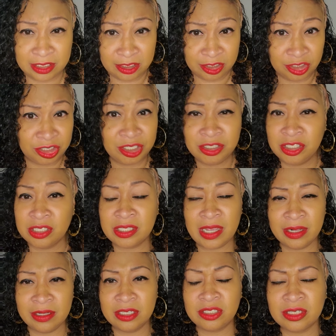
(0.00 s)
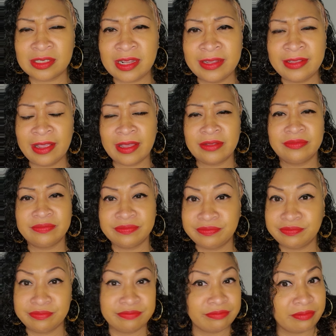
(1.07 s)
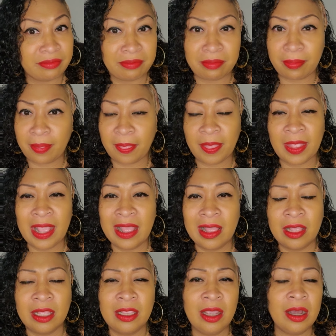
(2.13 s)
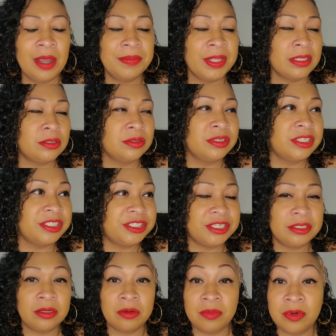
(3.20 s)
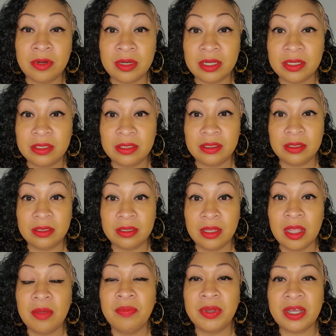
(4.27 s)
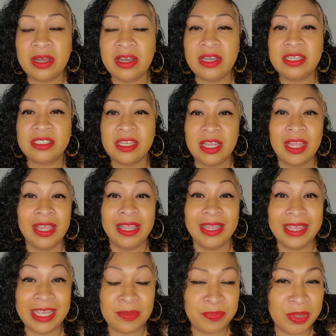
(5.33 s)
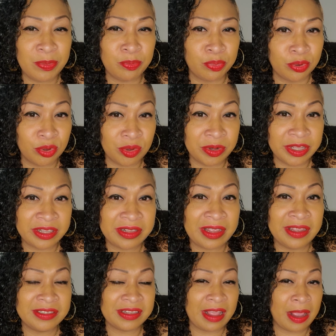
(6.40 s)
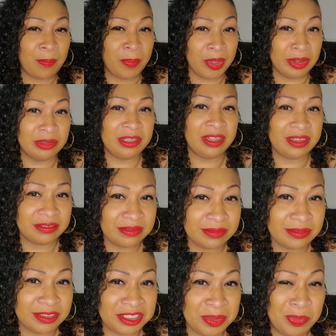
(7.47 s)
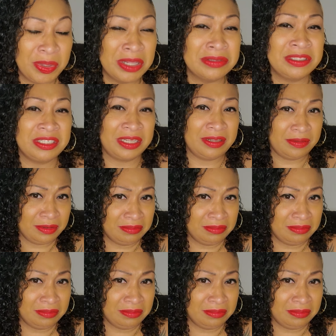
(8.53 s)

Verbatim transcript: She'll just end it just like that. Yo, I'm not doing this shit no more because it been brewing. It's like building. She builds it.